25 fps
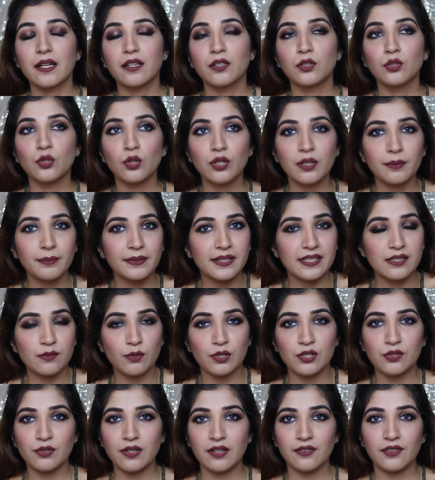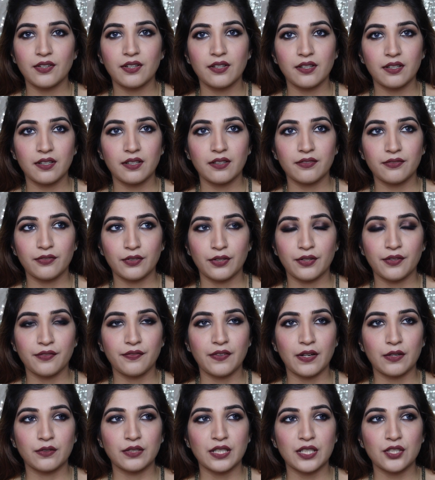No complaints whatsoever for the
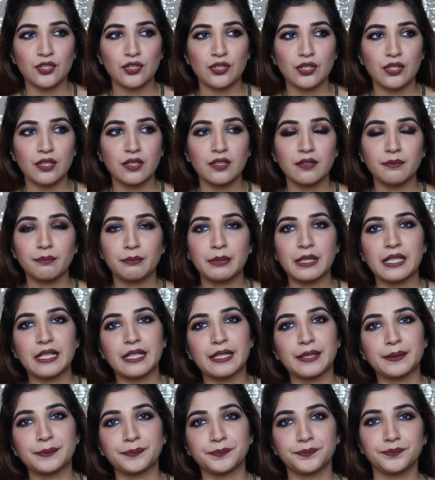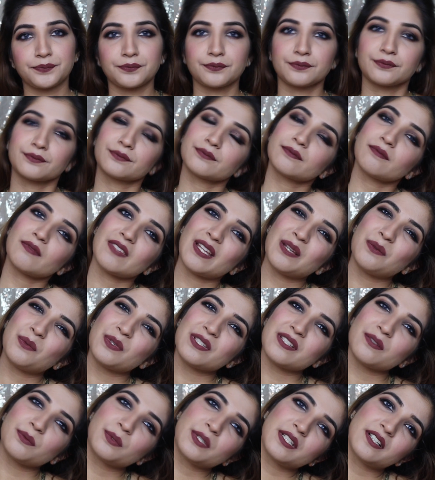foundation, but it
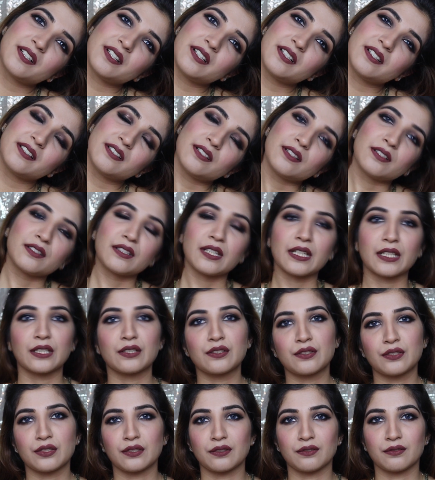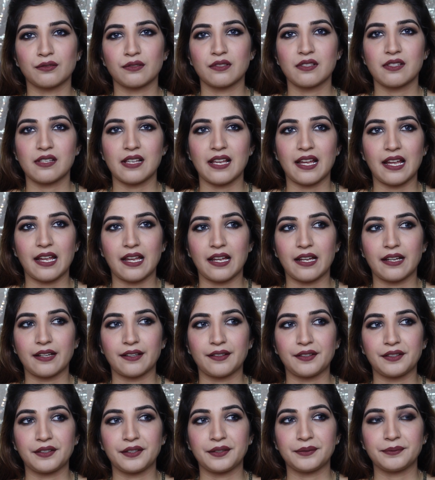was a weird thing to use,
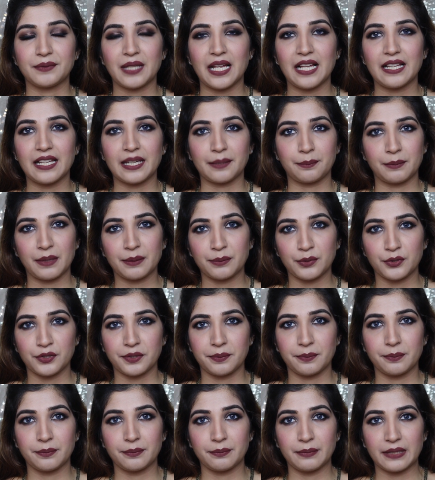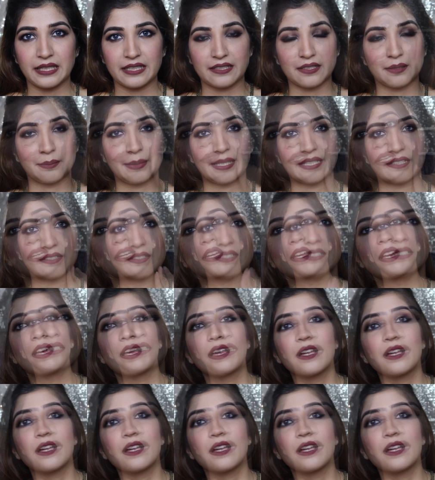and I like my blender better.